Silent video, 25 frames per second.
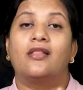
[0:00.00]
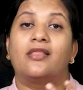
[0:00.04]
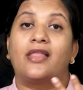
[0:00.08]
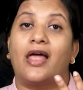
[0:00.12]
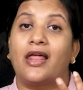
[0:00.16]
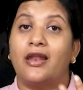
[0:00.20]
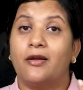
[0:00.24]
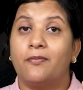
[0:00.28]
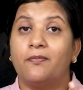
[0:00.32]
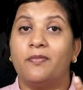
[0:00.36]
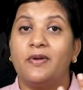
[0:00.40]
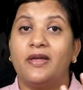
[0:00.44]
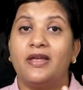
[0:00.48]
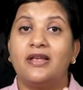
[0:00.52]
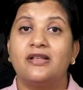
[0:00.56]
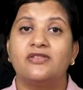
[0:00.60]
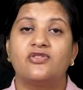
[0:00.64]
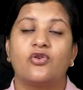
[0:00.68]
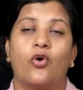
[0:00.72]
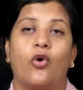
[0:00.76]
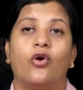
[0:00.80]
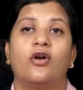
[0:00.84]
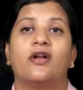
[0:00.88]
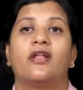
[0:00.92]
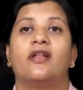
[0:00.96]
therapies,
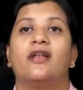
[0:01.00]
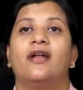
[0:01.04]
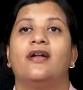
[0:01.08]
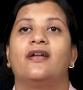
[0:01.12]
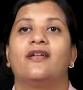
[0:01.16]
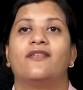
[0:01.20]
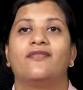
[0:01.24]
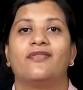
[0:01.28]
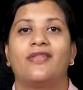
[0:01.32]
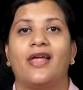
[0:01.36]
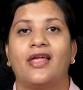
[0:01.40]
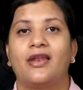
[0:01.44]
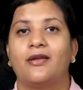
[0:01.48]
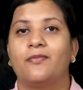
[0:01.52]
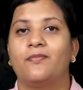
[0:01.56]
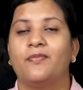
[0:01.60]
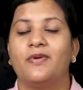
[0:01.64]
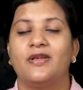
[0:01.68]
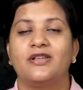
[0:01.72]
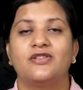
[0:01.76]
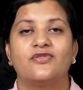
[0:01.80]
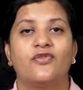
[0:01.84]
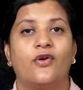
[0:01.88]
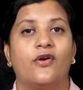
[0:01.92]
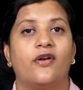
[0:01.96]
alternative
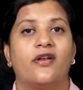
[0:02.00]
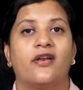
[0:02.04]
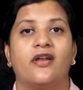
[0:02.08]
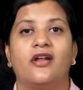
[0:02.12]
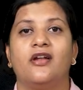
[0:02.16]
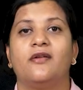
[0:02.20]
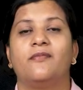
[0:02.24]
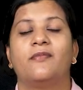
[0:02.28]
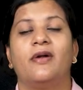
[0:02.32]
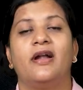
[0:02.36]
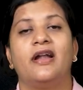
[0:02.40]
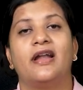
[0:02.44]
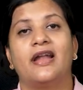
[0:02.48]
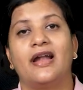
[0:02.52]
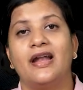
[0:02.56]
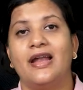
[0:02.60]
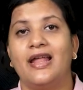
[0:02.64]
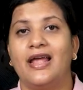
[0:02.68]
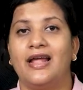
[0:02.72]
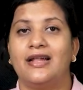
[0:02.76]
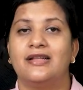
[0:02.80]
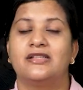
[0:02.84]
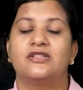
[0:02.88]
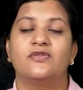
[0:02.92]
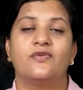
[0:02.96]
therapies for treatment, and
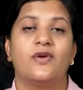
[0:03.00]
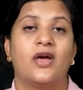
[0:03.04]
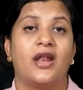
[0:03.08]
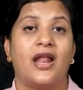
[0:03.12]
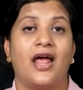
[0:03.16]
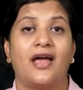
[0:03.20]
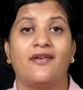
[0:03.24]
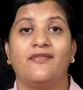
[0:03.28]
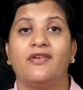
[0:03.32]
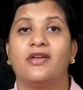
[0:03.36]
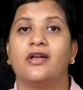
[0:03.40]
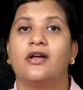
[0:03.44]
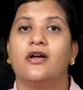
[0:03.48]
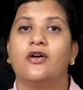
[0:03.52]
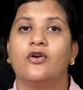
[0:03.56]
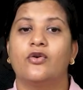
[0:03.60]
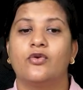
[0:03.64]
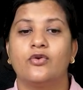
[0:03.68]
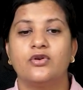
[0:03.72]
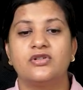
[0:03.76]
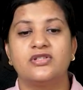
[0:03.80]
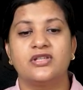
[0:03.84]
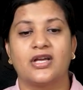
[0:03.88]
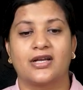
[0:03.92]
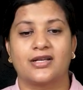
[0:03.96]
hence we are having a
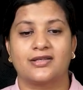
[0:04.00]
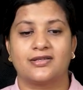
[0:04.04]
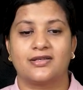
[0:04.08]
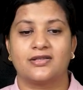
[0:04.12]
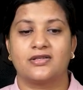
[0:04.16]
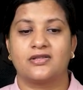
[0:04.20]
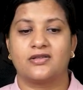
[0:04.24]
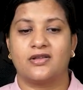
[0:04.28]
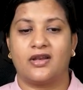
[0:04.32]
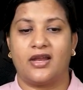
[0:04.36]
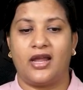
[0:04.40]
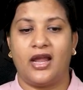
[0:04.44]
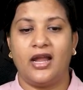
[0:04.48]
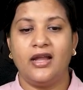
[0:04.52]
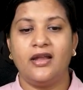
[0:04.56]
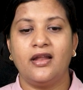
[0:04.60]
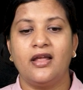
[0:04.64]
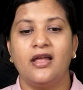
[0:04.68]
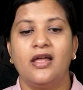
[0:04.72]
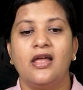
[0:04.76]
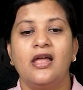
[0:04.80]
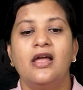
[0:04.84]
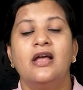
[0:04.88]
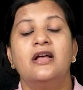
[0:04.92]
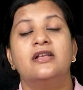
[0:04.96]
good success rate.
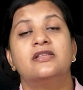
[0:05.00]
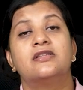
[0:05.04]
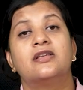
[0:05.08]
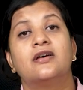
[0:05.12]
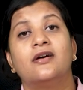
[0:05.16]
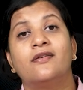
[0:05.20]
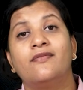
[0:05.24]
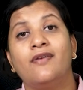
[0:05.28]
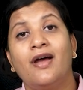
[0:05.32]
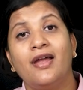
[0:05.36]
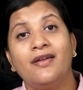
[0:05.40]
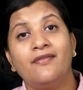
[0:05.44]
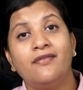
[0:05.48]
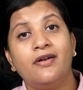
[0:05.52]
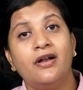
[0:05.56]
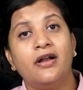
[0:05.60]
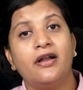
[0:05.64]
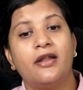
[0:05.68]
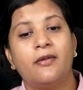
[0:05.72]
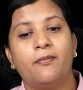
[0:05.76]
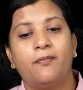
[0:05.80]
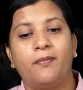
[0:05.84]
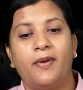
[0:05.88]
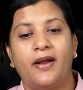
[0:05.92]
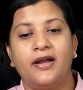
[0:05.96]
Survival
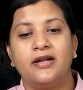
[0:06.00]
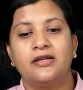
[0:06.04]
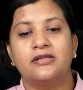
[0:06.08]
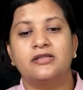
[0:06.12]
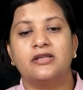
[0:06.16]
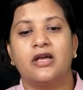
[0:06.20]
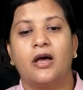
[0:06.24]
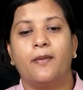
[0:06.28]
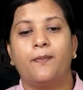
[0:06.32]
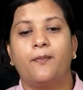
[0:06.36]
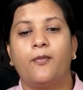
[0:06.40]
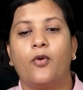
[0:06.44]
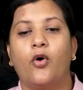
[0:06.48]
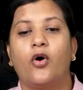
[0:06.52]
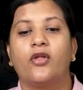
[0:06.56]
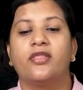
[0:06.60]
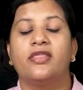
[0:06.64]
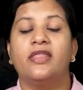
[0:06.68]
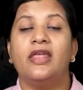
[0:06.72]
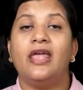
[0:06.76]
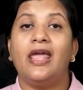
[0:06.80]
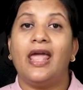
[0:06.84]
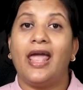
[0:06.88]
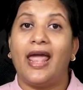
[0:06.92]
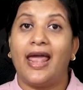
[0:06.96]
depends upon
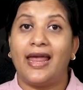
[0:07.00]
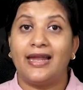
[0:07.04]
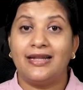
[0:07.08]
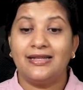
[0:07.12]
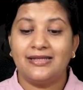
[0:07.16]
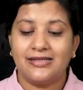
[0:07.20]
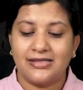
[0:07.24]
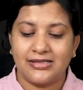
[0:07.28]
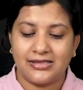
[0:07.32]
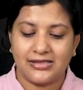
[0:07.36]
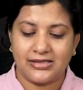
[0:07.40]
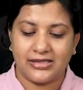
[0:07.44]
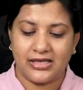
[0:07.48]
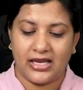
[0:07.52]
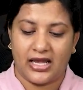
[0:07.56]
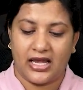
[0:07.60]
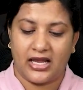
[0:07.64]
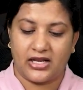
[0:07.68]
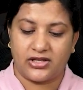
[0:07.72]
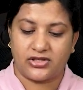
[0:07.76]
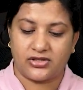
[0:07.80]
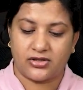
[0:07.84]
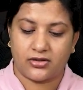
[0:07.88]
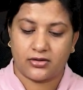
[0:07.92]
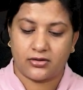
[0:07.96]
the end
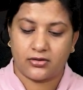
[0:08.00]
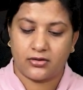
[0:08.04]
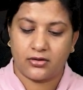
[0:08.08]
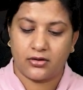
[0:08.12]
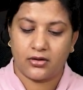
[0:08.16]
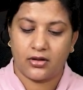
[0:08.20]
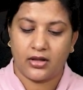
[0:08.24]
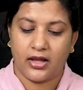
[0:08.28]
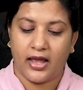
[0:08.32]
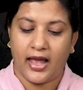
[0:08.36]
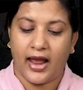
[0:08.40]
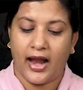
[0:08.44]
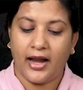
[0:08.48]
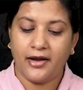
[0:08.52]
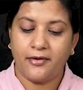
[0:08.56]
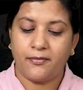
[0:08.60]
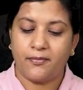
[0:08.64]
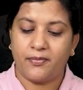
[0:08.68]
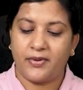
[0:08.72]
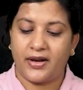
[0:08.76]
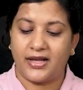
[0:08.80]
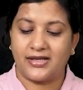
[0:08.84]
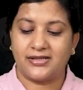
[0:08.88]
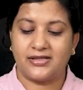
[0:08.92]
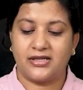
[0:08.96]
stage at
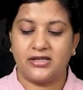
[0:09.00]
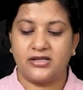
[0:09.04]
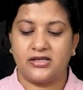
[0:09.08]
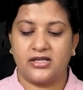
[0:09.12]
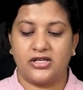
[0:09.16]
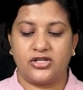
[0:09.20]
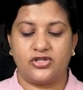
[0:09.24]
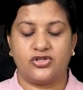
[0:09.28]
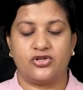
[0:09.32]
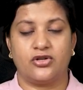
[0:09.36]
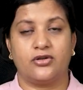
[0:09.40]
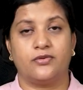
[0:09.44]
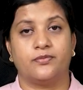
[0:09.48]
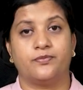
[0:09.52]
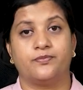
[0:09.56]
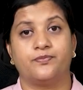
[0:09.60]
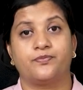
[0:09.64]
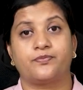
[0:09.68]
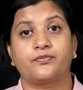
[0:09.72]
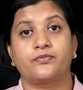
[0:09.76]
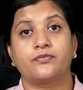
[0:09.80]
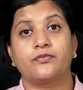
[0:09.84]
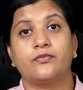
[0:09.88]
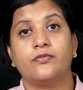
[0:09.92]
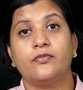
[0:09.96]
presentation,
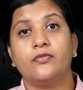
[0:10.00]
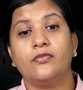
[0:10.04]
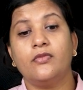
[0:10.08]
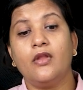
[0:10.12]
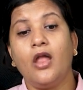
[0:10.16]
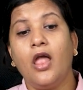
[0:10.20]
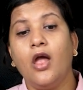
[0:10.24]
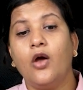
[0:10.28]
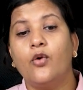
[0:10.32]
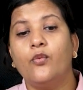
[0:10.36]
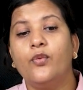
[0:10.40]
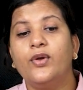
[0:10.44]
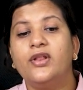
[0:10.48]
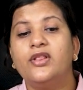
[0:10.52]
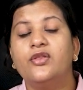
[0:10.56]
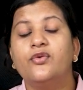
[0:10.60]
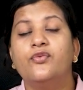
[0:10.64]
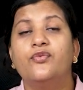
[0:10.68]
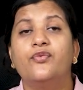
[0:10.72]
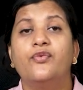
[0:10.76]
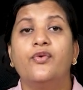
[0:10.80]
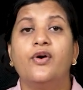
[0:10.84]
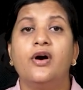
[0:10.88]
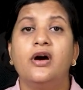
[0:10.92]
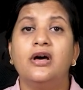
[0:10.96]
with
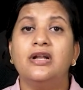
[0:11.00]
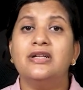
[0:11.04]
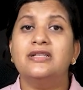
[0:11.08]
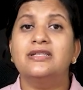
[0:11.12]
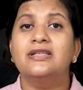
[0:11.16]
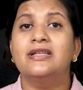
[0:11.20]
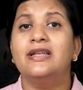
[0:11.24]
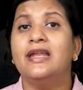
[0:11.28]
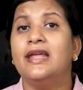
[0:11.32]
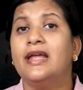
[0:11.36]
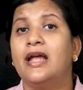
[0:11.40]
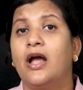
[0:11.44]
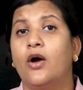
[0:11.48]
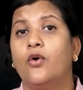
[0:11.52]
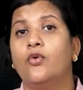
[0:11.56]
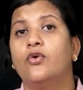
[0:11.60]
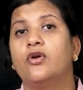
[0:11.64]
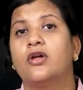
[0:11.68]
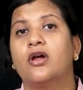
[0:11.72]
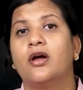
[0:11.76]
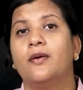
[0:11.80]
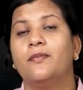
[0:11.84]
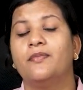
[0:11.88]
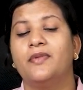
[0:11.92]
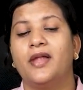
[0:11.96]
worsening
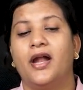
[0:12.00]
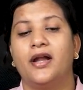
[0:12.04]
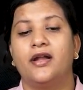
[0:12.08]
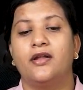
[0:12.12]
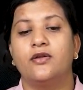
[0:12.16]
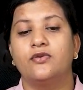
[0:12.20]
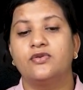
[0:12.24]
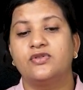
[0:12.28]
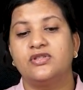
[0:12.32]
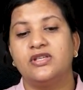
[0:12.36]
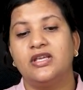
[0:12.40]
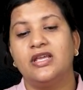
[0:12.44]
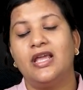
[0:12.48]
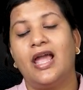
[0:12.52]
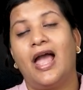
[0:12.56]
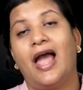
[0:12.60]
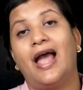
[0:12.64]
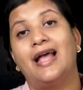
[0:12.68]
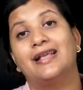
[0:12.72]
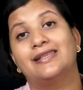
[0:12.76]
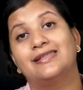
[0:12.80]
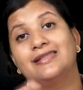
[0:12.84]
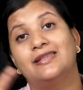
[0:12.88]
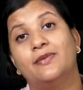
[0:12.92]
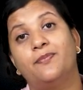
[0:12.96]
outcome that you see
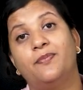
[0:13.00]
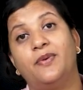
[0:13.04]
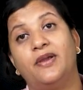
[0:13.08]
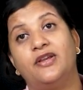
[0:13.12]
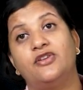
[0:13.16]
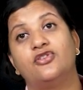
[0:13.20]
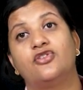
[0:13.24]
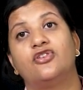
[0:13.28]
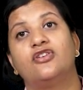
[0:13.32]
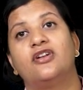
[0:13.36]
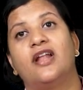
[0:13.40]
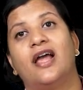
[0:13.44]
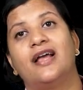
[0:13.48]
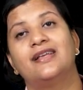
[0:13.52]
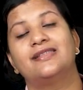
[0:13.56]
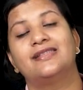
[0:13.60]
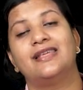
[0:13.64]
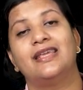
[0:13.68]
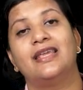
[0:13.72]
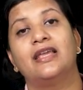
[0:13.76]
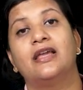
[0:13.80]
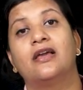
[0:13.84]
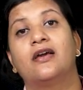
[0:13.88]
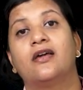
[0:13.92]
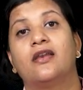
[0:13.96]
as the patient has
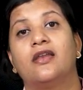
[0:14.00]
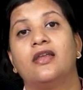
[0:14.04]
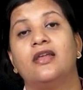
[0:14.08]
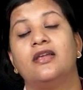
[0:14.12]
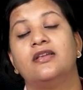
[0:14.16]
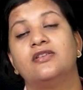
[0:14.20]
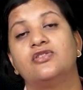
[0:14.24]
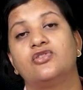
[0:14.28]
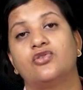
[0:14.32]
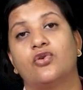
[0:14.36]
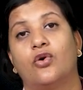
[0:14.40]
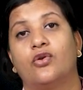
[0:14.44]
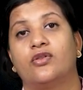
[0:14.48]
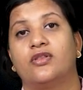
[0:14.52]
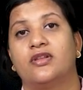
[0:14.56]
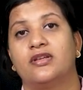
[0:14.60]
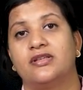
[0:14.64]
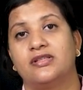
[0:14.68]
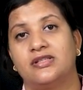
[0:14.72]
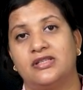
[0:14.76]
increased on the